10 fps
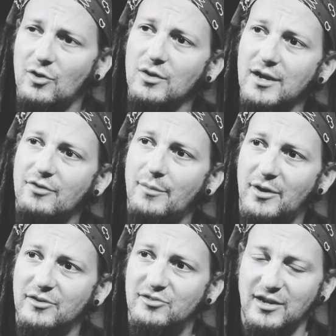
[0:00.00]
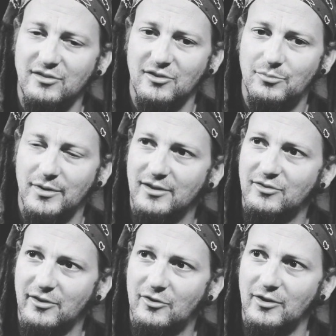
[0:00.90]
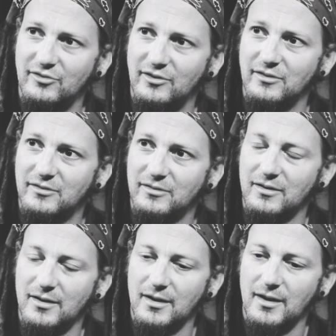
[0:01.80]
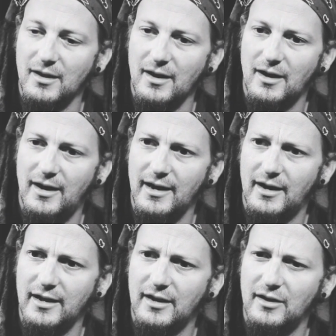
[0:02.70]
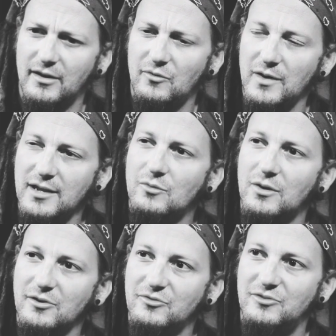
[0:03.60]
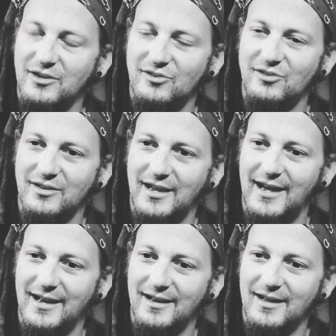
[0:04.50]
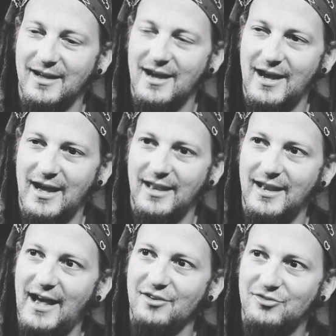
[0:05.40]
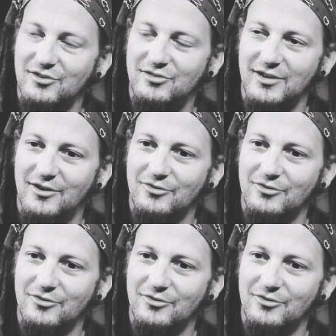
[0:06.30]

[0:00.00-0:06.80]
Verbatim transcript: give up on Jesus because of the Christians. Like, like read the words of Jesus again, and then ask yourself,